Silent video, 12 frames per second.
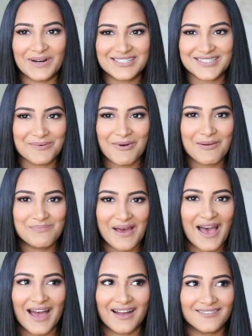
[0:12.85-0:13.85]
what's in my
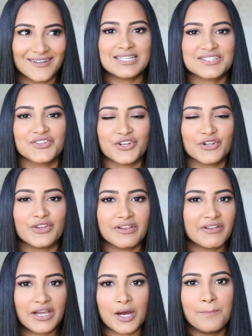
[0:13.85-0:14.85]
bag? It's literally
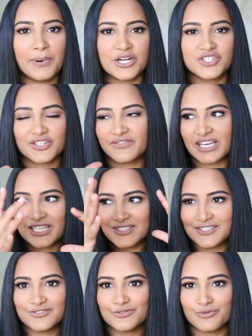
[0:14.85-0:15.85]
like a bunch of like
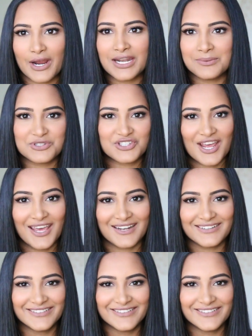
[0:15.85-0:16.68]
random shit.